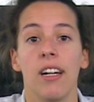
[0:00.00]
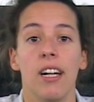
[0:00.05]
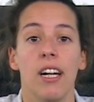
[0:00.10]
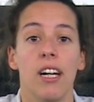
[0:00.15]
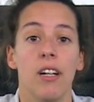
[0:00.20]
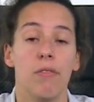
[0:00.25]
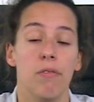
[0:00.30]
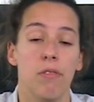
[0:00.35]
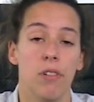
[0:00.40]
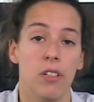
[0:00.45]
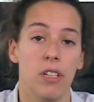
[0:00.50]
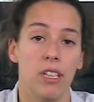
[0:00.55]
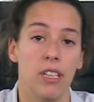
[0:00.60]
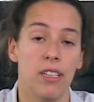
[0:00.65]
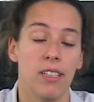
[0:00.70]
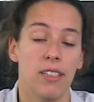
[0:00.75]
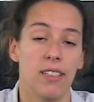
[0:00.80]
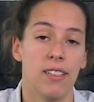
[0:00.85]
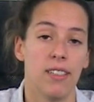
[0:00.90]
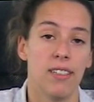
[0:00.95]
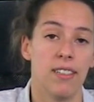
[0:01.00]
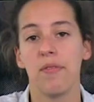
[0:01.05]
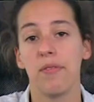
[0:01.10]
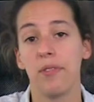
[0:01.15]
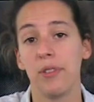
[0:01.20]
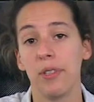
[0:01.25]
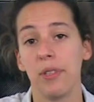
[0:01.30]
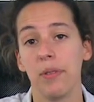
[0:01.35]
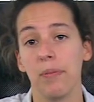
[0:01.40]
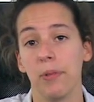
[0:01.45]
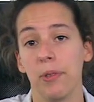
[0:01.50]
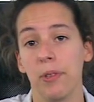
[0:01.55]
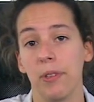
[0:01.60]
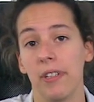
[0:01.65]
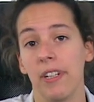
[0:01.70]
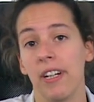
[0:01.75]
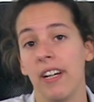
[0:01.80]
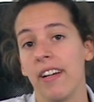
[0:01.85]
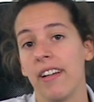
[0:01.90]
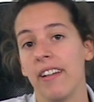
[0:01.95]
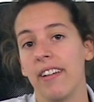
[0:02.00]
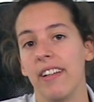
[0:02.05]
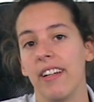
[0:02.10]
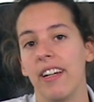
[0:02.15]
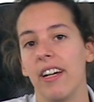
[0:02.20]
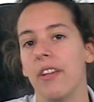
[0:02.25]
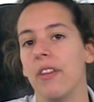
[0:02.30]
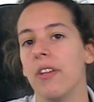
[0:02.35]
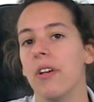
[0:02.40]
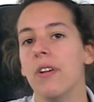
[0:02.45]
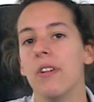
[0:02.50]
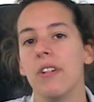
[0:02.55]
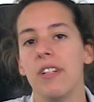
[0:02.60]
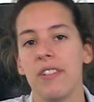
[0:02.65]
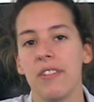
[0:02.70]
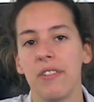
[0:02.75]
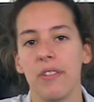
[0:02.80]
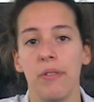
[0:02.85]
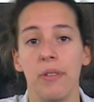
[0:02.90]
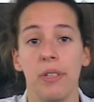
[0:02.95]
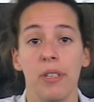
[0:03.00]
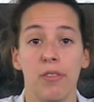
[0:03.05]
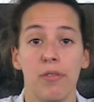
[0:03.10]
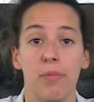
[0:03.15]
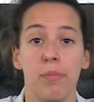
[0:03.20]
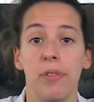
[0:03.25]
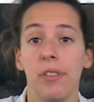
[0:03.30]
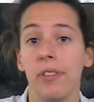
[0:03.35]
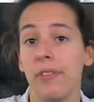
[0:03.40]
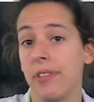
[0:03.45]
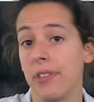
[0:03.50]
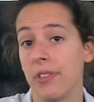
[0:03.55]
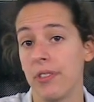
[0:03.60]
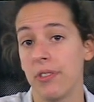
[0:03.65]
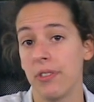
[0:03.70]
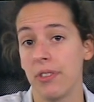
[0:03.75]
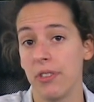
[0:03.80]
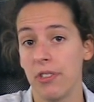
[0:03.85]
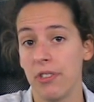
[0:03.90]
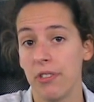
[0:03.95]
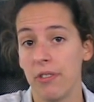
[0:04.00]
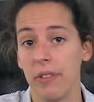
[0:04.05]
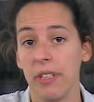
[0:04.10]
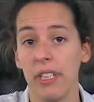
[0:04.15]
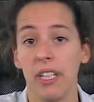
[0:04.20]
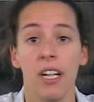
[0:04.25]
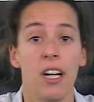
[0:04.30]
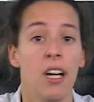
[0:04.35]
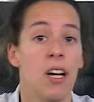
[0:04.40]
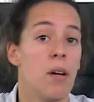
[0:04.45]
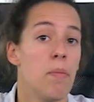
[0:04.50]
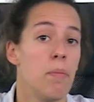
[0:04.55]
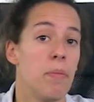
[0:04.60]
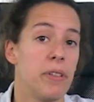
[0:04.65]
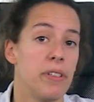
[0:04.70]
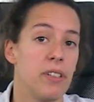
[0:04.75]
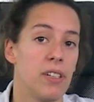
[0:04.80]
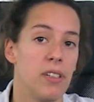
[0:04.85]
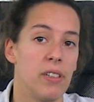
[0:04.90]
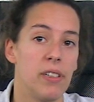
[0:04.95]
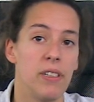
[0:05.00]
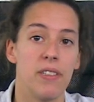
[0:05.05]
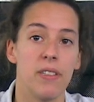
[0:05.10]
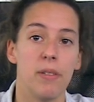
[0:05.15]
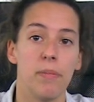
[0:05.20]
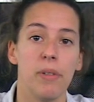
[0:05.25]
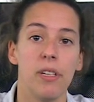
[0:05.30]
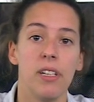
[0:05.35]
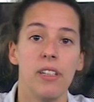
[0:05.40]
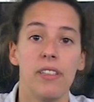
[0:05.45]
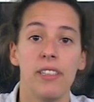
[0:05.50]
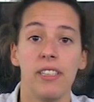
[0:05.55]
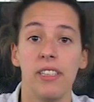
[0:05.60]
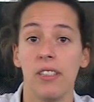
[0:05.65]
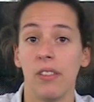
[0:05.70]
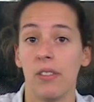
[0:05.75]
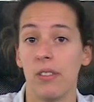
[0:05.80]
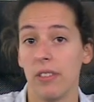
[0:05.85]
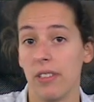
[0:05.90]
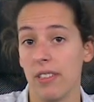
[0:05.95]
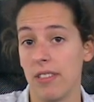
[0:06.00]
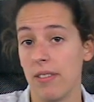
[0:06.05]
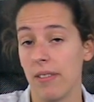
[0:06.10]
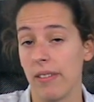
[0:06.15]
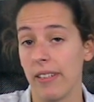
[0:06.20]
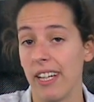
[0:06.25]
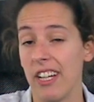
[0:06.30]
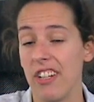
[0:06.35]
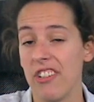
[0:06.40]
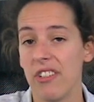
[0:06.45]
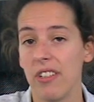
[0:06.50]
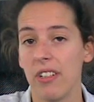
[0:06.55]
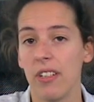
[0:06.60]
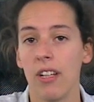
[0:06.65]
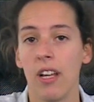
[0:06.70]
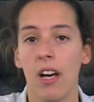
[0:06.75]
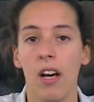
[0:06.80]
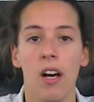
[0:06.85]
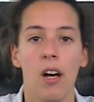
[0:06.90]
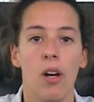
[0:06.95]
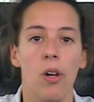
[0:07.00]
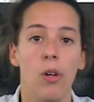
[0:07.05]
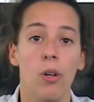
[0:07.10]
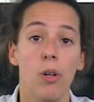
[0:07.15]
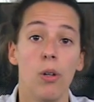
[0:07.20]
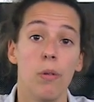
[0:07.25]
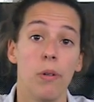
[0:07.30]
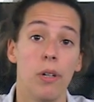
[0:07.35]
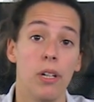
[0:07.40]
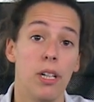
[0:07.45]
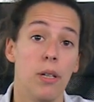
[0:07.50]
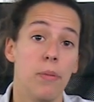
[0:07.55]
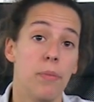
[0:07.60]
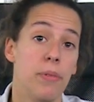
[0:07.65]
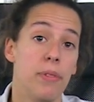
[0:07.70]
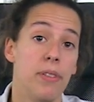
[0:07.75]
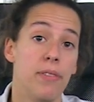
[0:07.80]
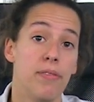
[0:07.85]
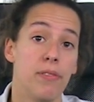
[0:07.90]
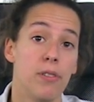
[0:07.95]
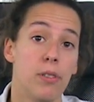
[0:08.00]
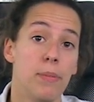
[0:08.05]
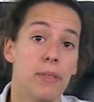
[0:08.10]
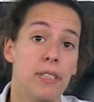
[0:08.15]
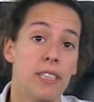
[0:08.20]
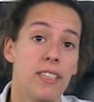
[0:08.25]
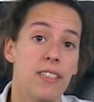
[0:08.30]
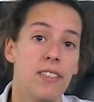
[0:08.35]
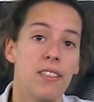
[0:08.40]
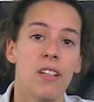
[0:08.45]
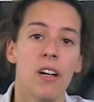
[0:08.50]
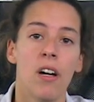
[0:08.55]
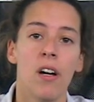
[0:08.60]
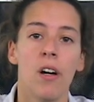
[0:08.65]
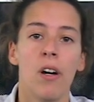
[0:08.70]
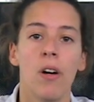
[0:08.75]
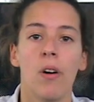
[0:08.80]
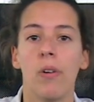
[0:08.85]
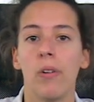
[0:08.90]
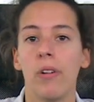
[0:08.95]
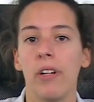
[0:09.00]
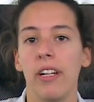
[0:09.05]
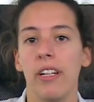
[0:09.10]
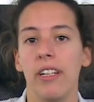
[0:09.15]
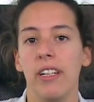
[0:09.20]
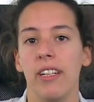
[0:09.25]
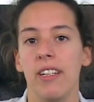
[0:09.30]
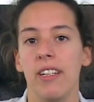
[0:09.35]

and running. Furthermore, they had no history of previous surgery, patellar instability or dislocation, lower limb deformities, or any